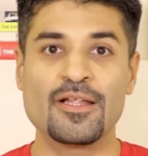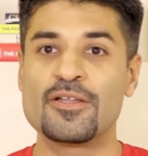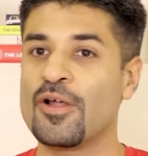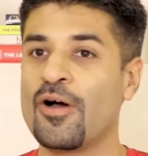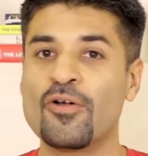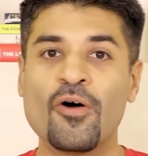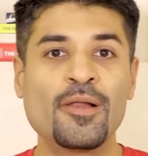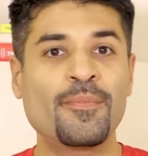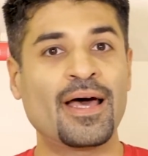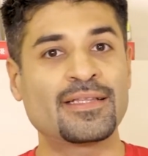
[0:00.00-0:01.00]
Not
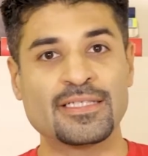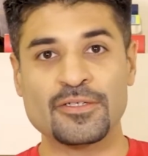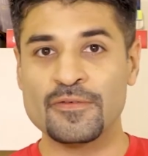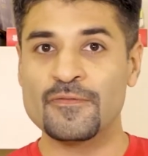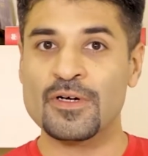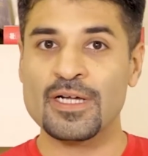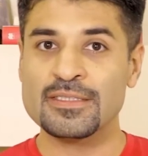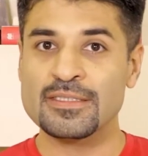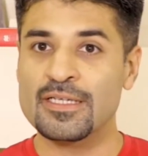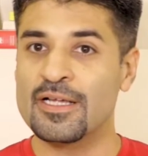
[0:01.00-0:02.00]
all plants are good for
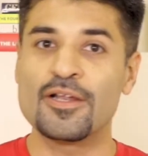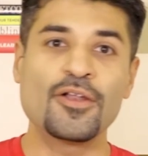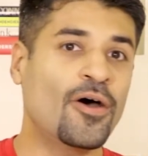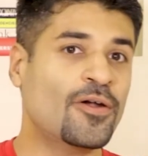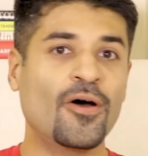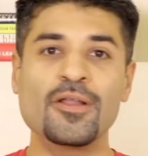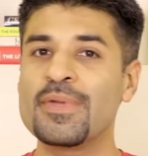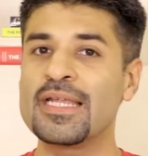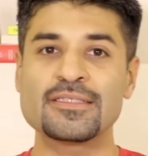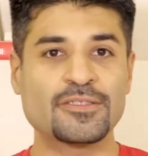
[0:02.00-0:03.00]
us. Not all
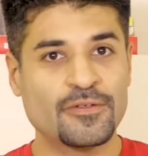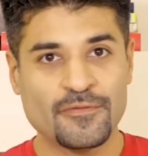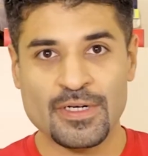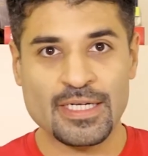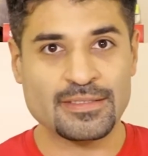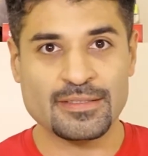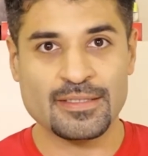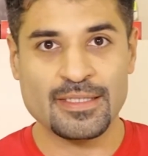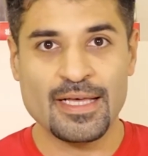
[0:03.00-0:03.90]
meat is good for us.